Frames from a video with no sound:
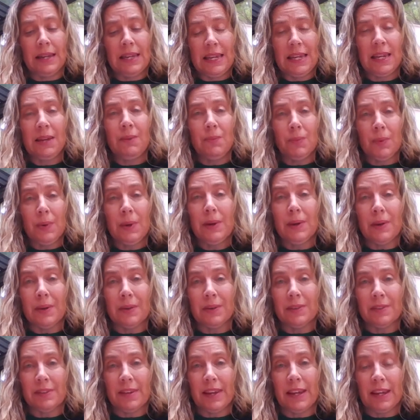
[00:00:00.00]
"He will
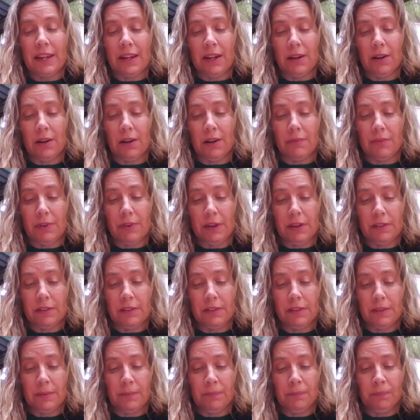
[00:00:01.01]
take care of
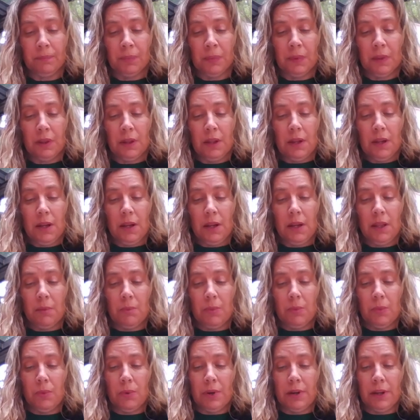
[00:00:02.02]
us." In the
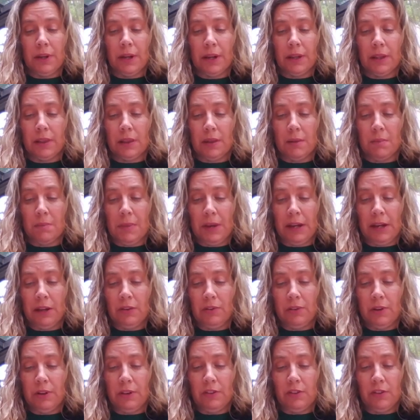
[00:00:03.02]
morning, the
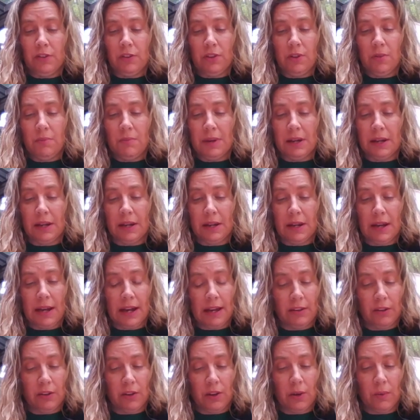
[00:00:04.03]
mandarin's 2 men had
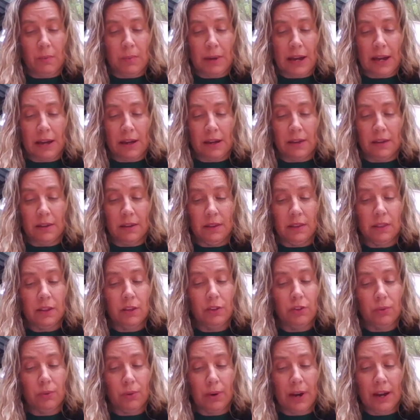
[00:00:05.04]
to go back. The
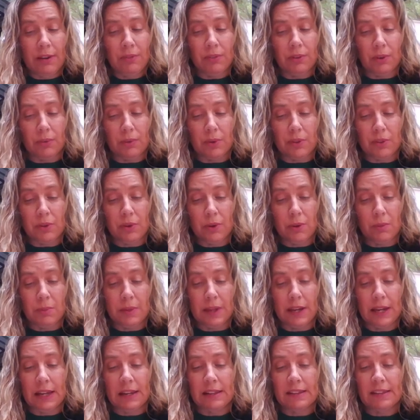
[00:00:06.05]
traveler with whom
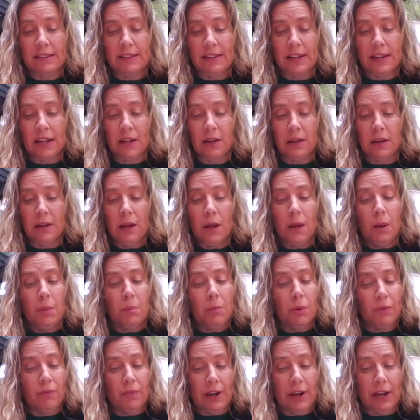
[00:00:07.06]
they had stayed
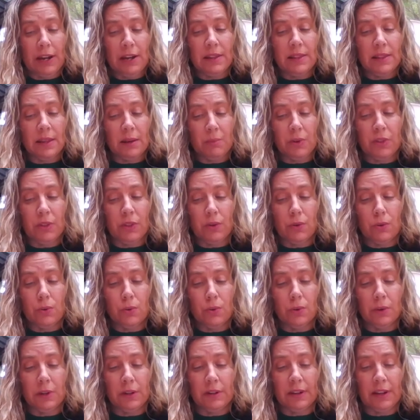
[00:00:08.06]
provided them with a
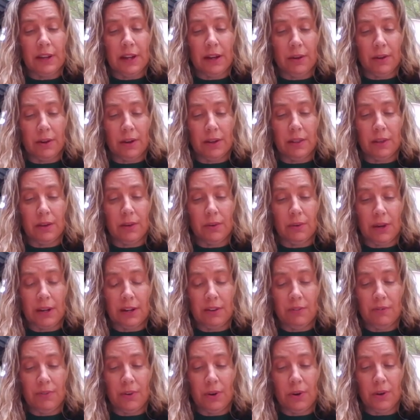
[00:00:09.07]
coolie to carry the grain
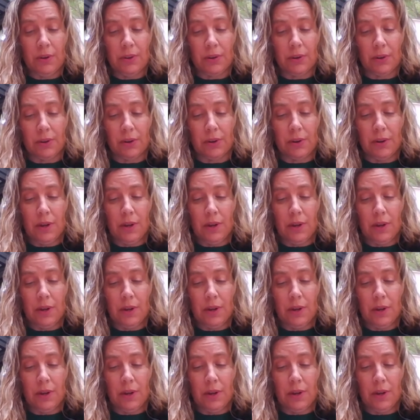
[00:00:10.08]
farther.